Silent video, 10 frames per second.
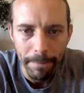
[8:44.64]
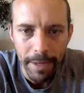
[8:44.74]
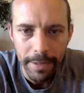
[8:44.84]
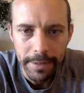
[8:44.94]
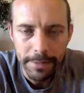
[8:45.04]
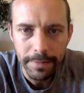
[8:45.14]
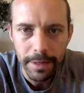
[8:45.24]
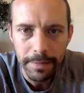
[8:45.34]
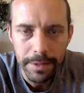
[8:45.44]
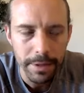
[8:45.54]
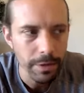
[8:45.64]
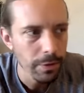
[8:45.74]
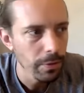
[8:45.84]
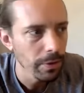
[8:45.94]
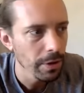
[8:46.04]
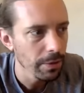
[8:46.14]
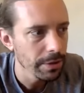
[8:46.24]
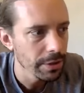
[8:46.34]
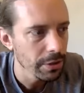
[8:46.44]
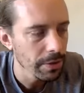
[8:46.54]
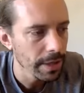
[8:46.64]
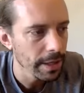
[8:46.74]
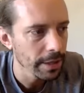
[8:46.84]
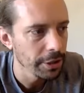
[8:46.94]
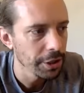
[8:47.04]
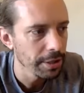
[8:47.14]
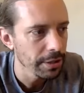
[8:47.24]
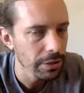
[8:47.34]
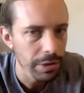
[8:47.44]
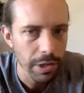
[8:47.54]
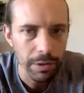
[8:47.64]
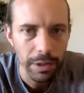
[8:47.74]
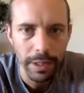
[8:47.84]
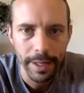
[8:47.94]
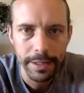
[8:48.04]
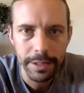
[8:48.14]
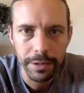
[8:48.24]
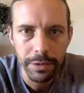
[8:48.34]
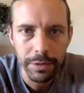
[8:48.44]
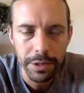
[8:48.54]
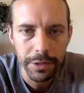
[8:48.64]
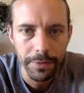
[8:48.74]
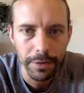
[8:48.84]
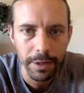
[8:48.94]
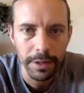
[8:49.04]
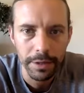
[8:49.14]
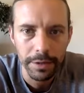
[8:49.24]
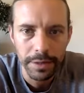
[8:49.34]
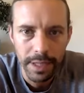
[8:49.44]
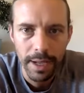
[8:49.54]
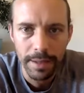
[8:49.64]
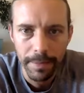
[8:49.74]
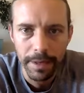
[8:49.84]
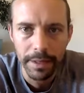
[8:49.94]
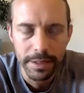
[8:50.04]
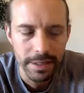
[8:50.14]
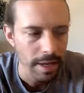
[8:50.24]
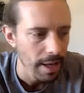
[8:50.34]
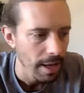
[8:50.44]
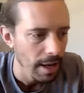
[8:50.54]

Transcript: And sometimes you will go into a gentle yoga class and do this for like a good 10 minutes.